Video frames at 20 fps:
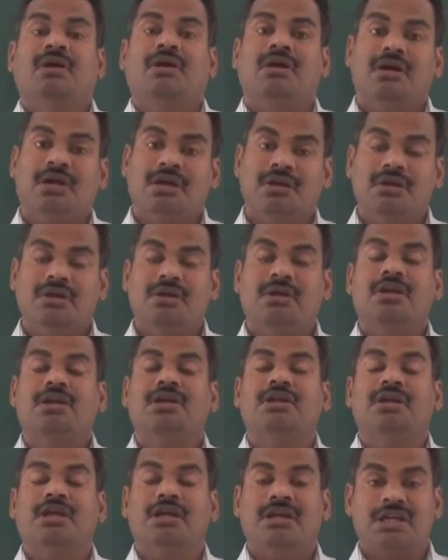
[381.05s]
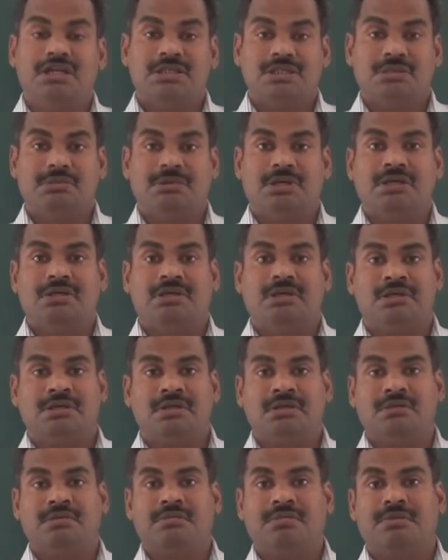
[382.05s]
And in n-type
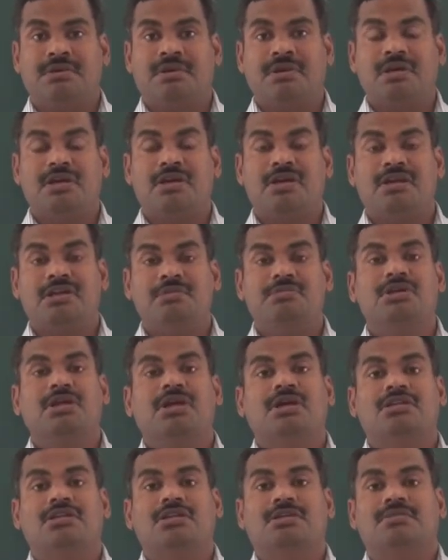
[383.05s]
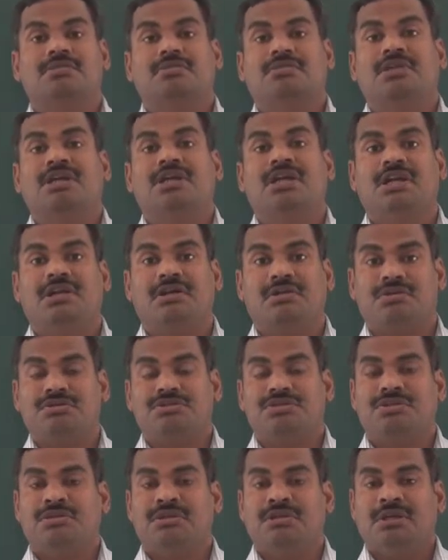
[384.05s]
semiconductor, current is because of
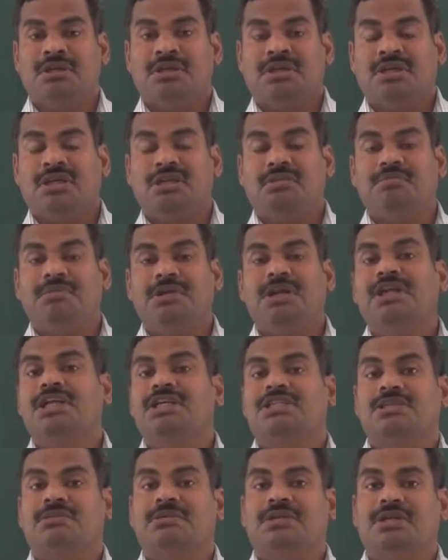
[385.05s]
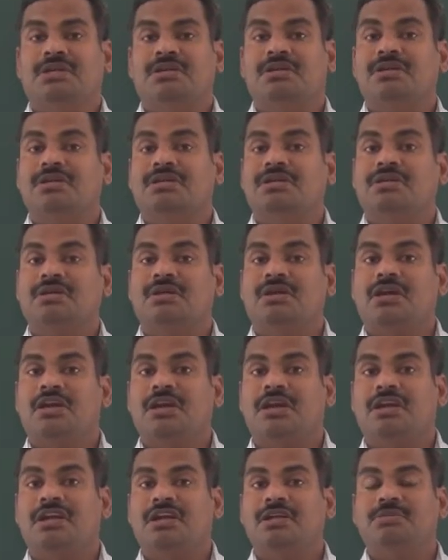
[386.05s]
electrons. In p-type semiconductor,
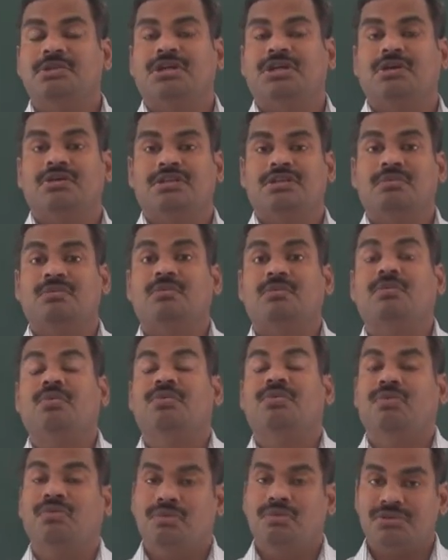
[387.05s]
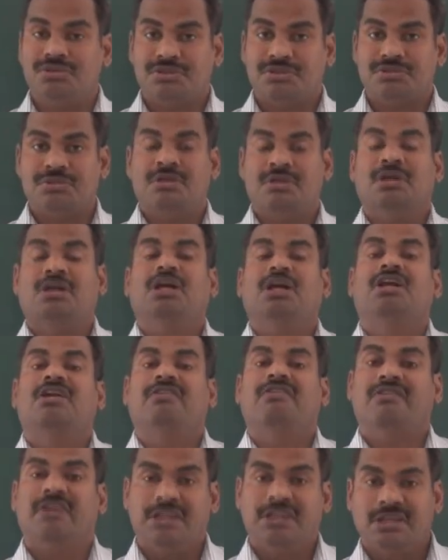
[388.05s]
current is because of holes. And
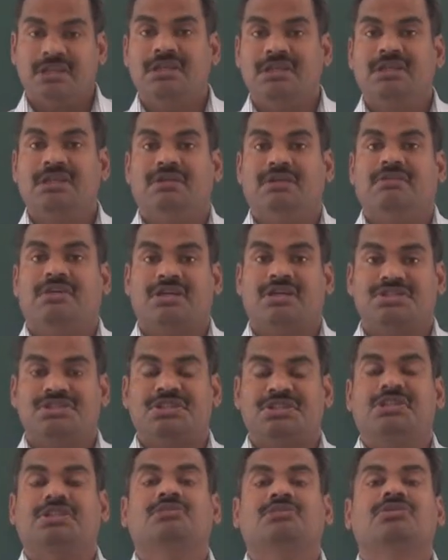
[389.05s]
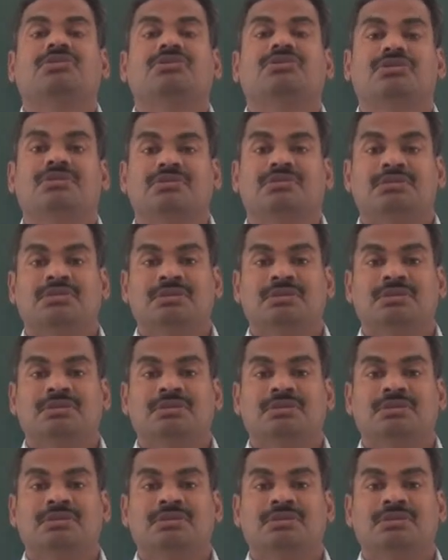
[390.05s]
finally, we can say about